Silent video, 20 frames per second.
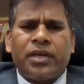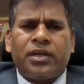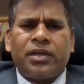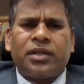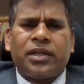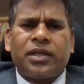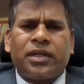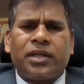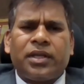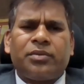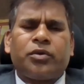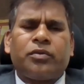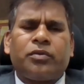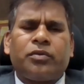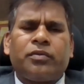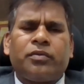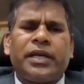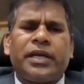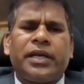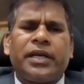when
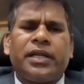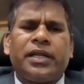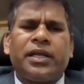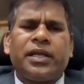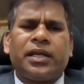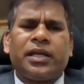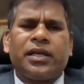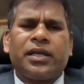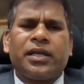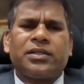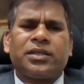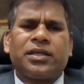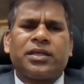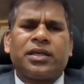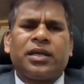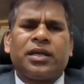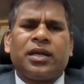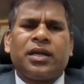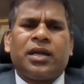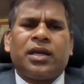they are providing a,
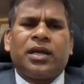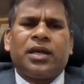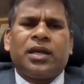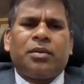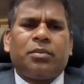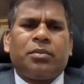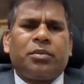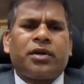let's say,